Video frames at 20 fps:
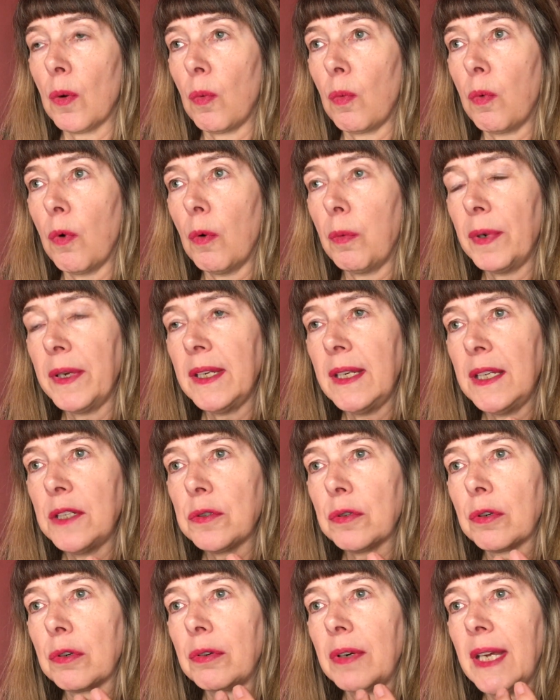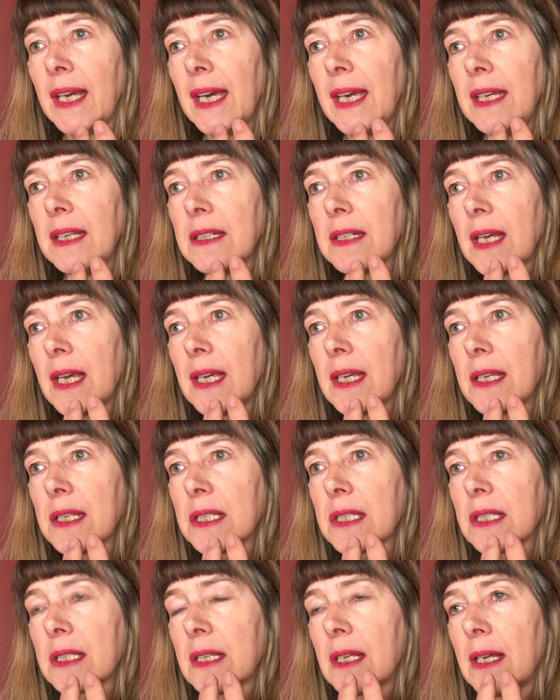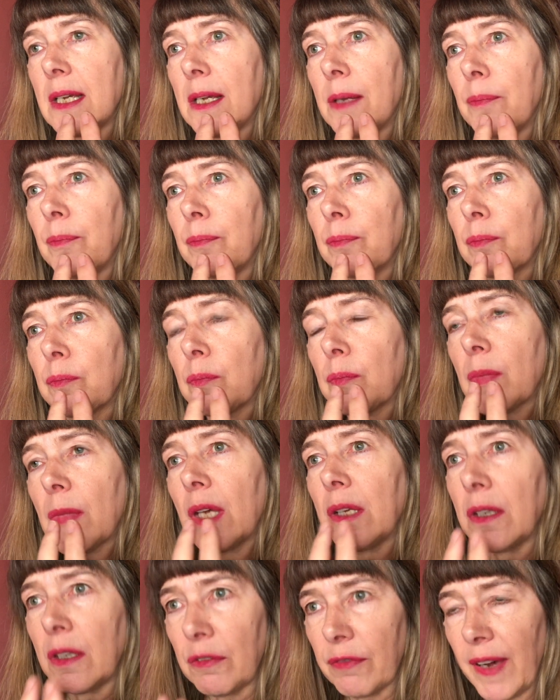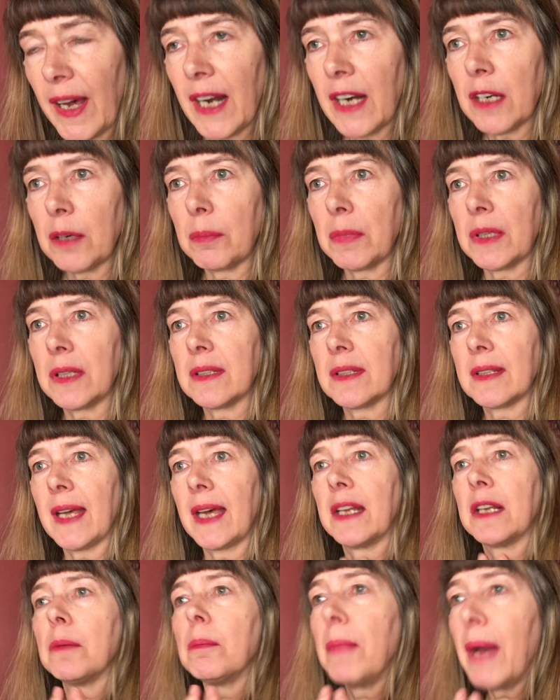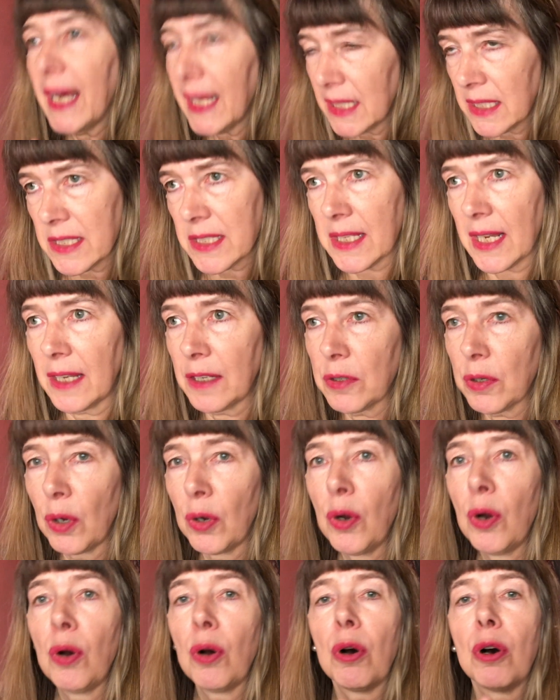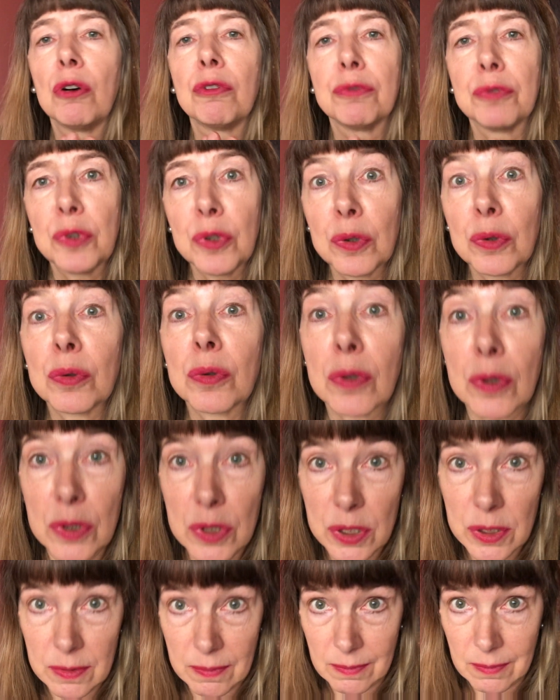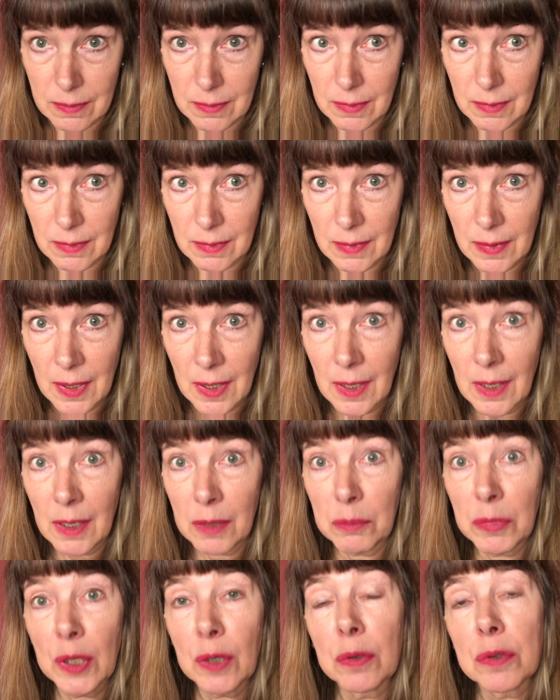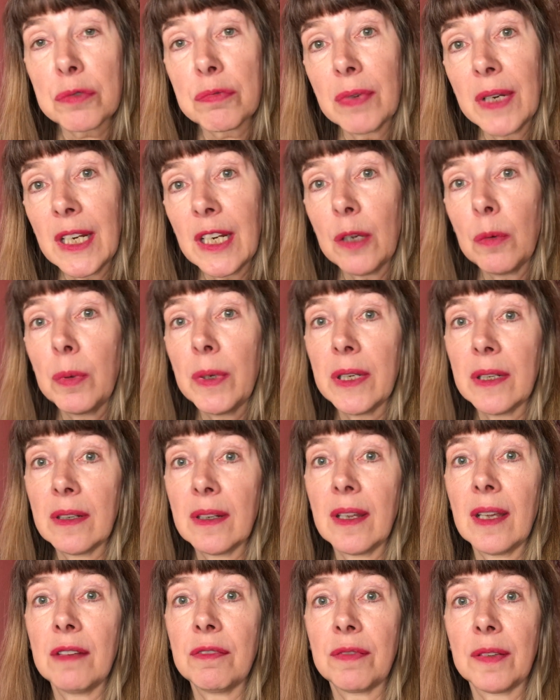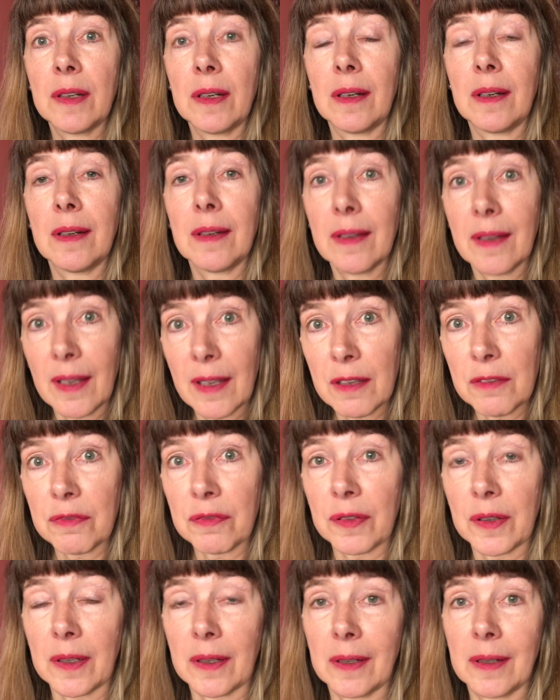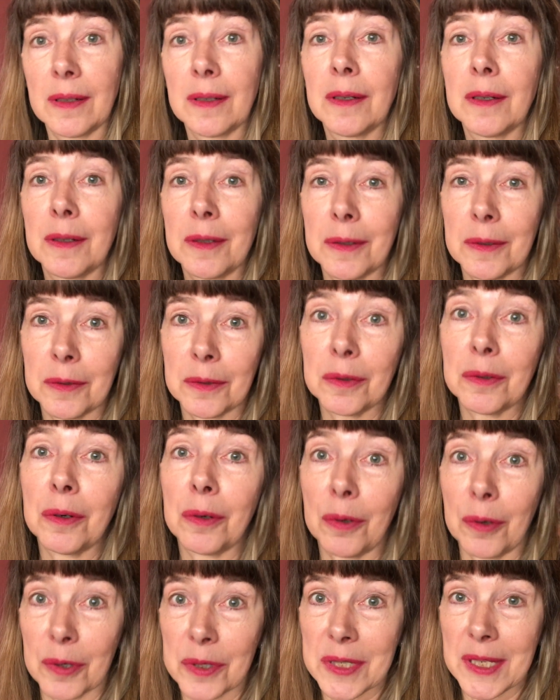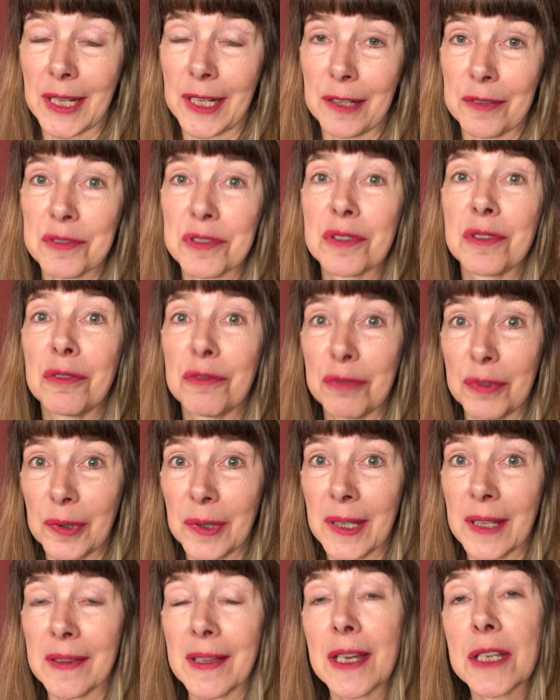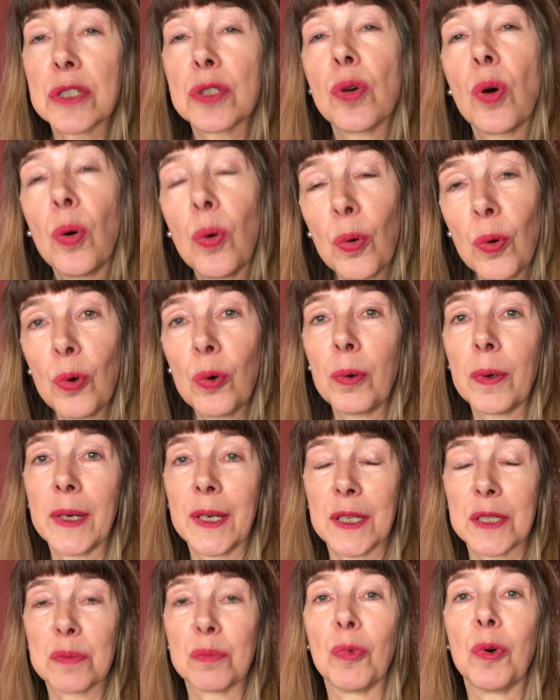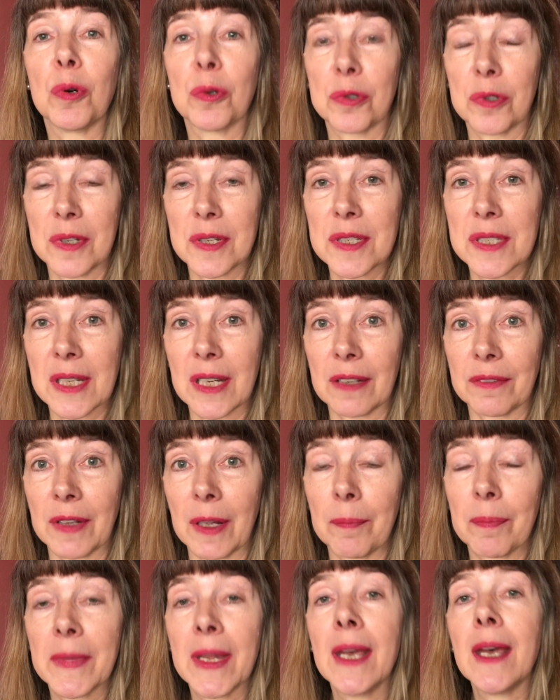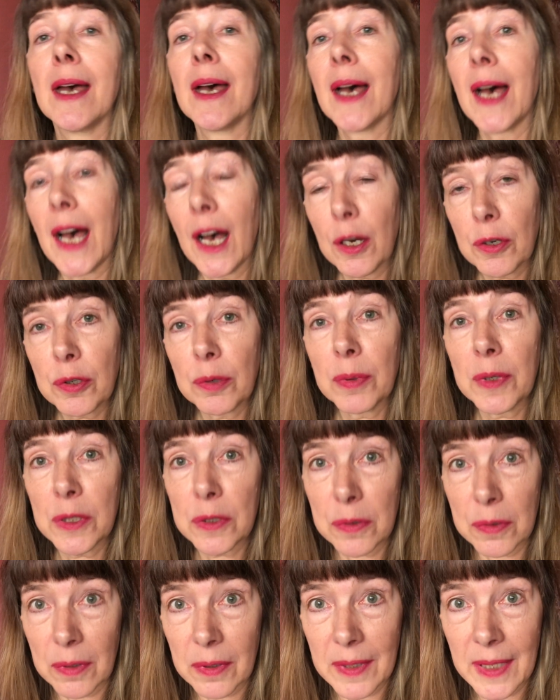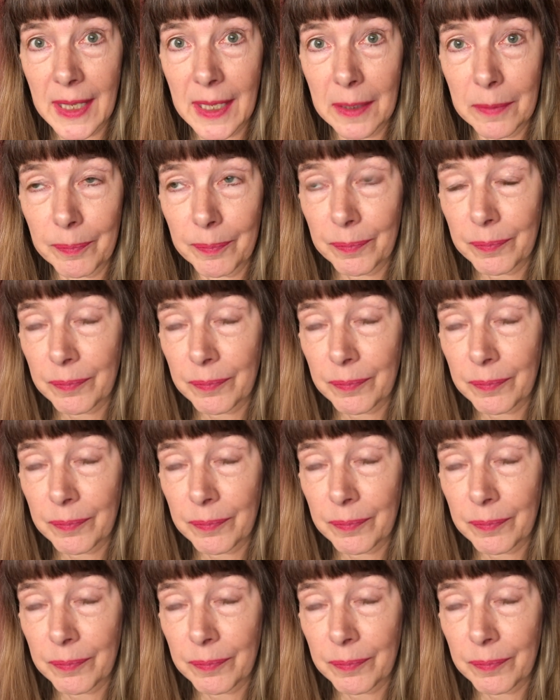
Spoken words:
What we need to create is an environment and a mindset of newness, because really we never ever know ourselves fully. There's always more to discover. How do we do that?